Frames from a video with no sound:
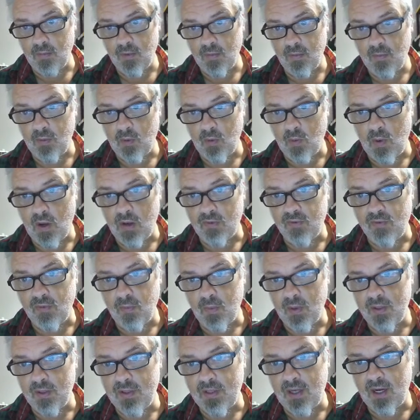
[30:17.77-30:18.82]
to walk from
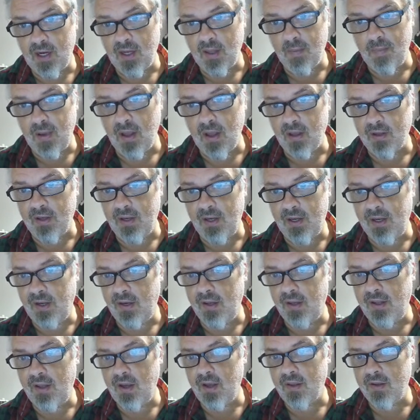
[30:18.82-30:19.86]
one side of the balcony to
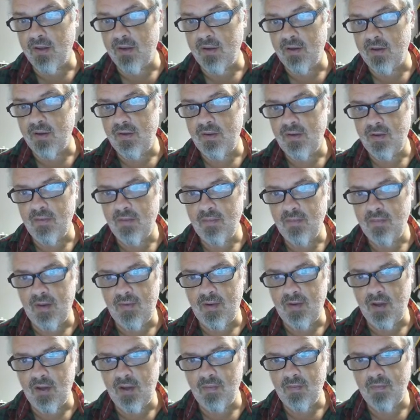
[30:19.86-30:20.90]
the other, maybe.